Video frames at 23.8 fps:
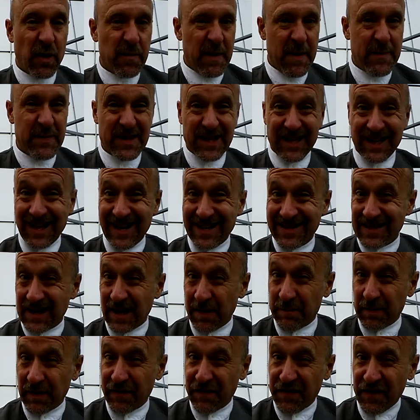or maybe the last
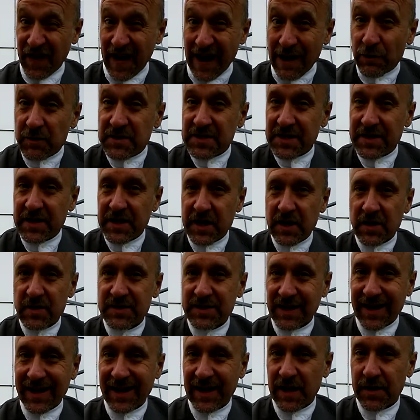couple of thousand
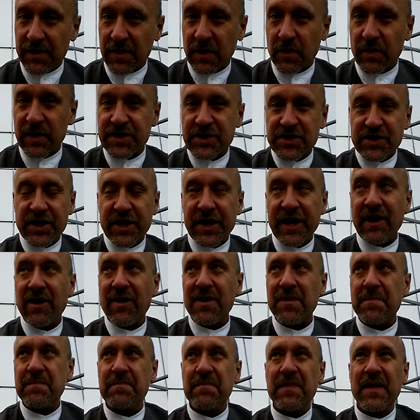years, i.e., the Christian era,